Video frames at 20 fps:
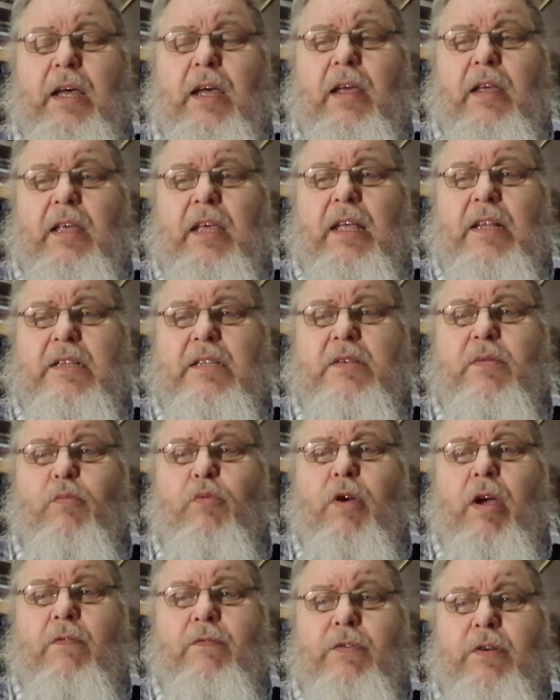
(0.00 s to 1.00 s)
I get
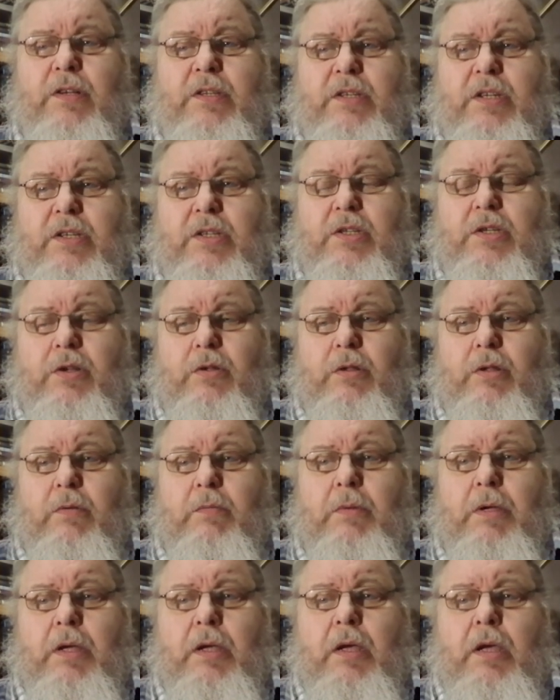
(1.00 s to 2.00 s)
some references to
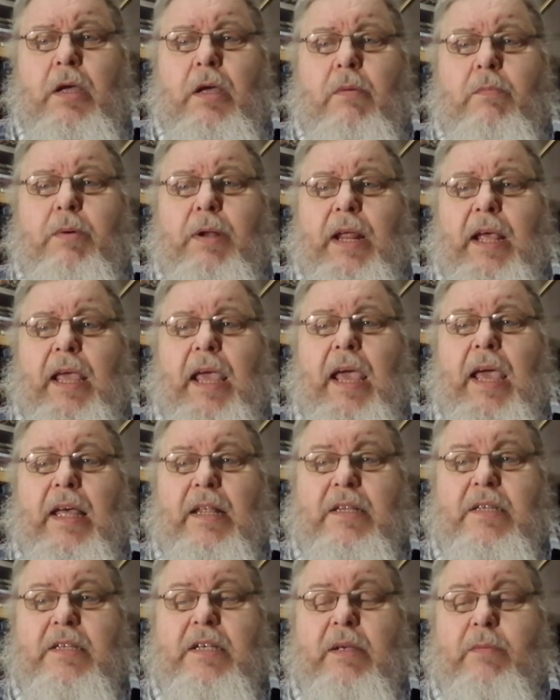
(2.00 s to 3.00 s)
them, but I
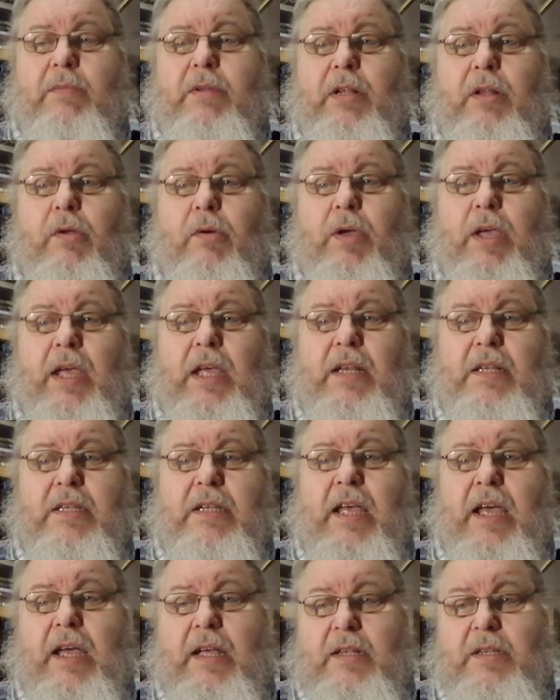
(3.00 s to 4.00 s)
can't seem to locate
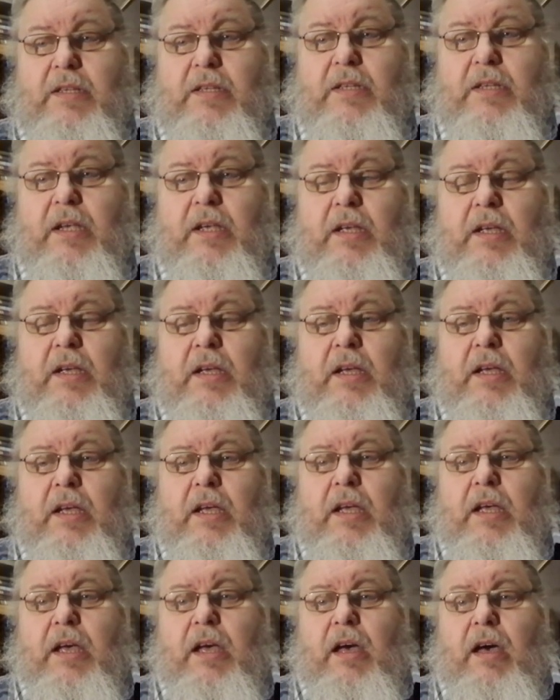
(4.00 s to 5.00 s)
texts
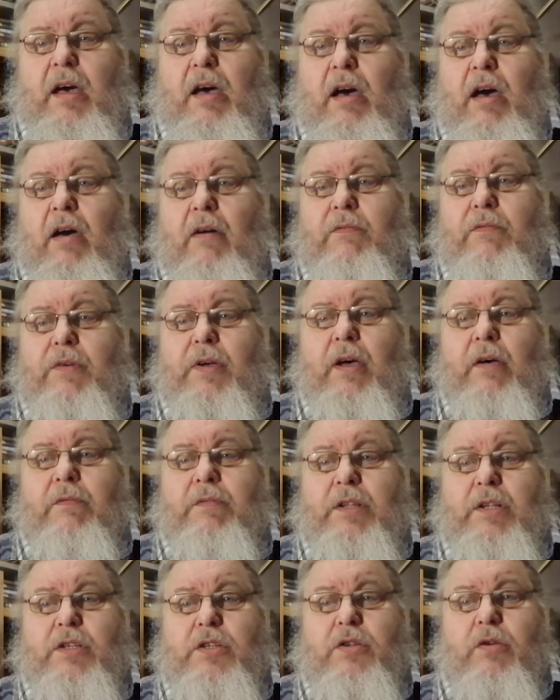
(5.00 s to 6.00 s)
of
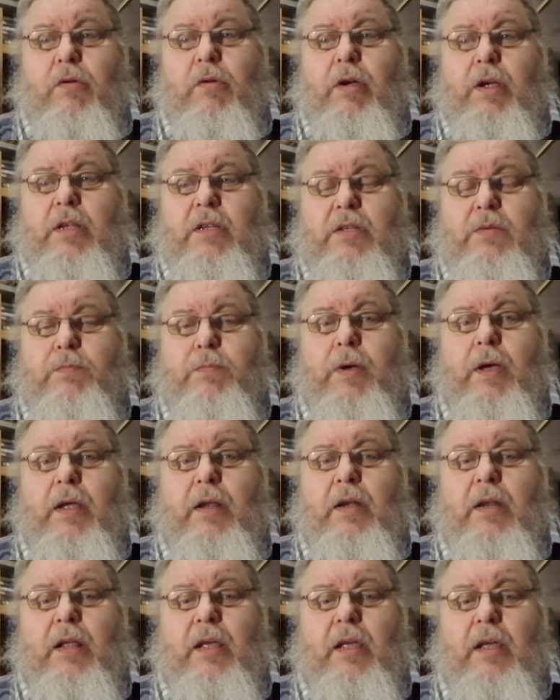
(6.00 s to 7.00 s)
the stories.
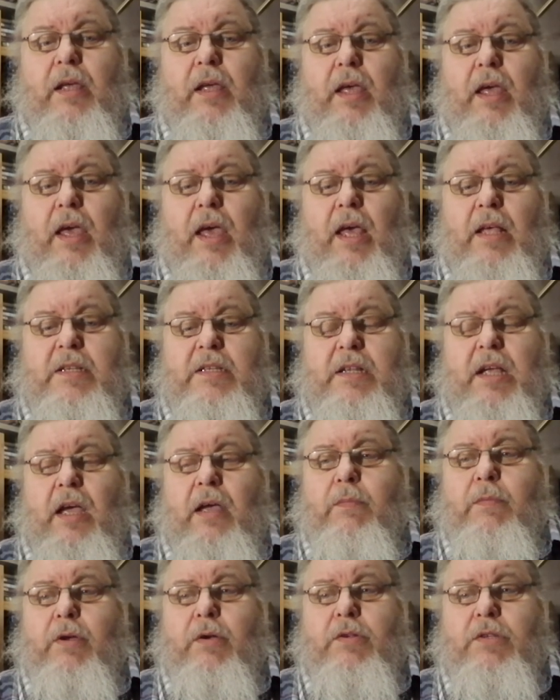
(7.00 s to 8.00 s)
But as
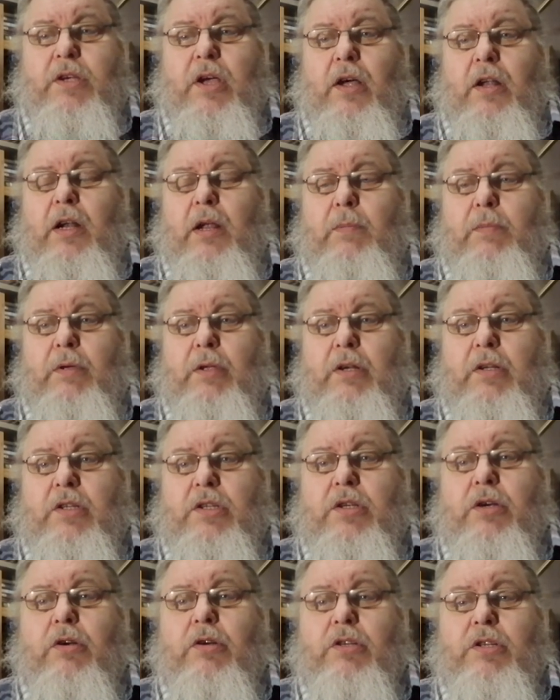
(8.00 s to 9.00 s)
time goes on, I'm going to
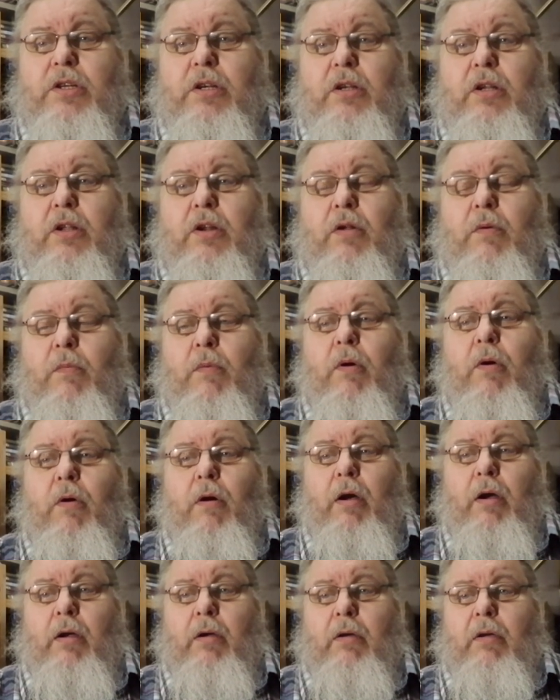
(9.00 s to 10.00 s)
search a little
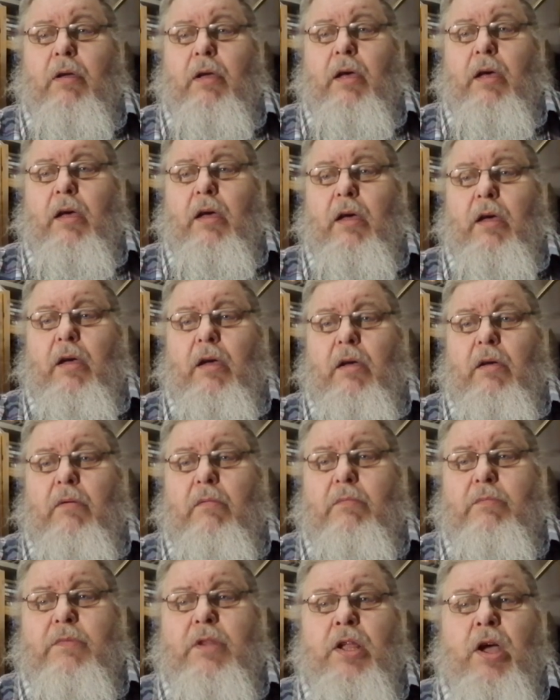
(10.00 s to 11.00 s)
more.
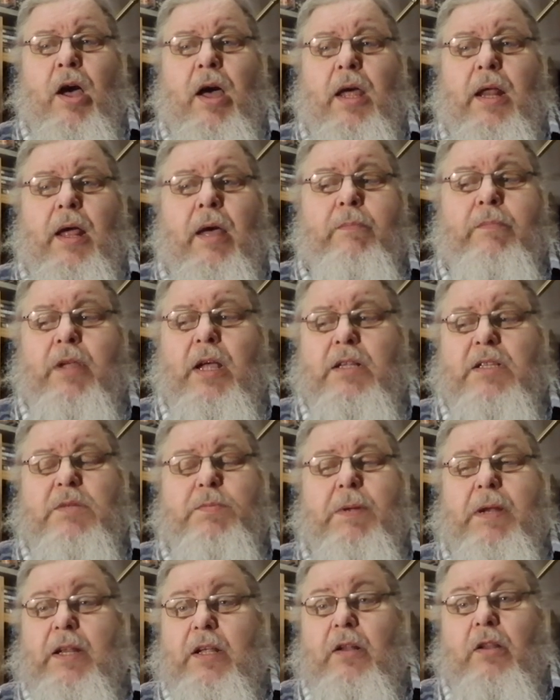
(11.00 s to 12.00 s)
I'm not
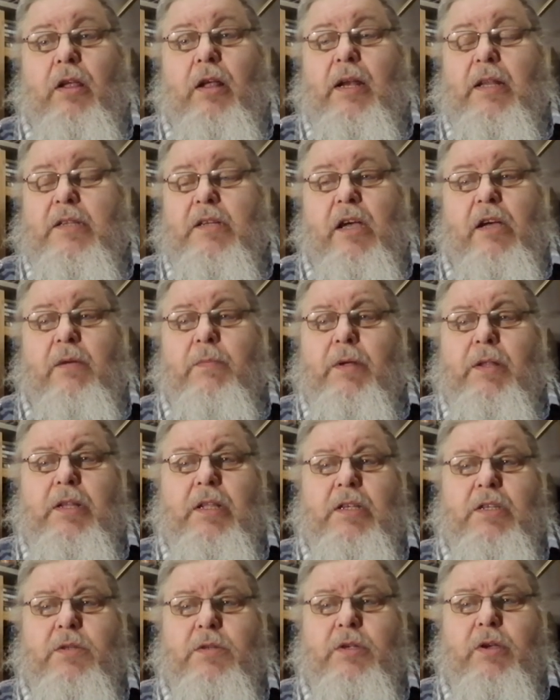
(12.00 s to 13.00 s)
spending a lot of time on
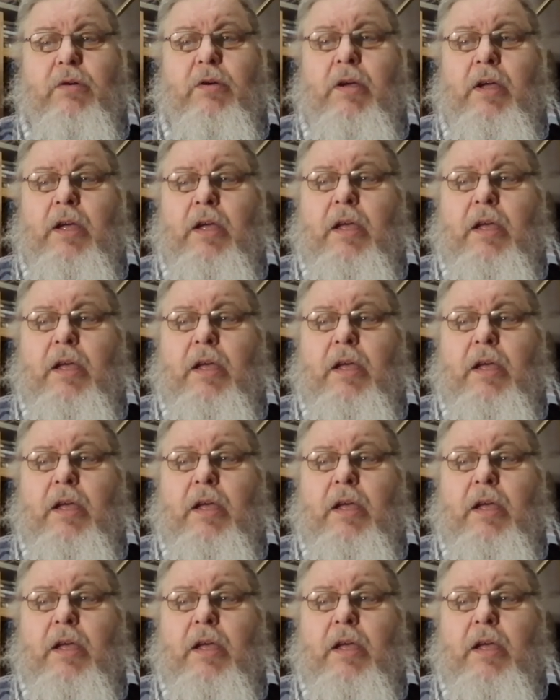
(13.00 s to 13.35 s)
this, so.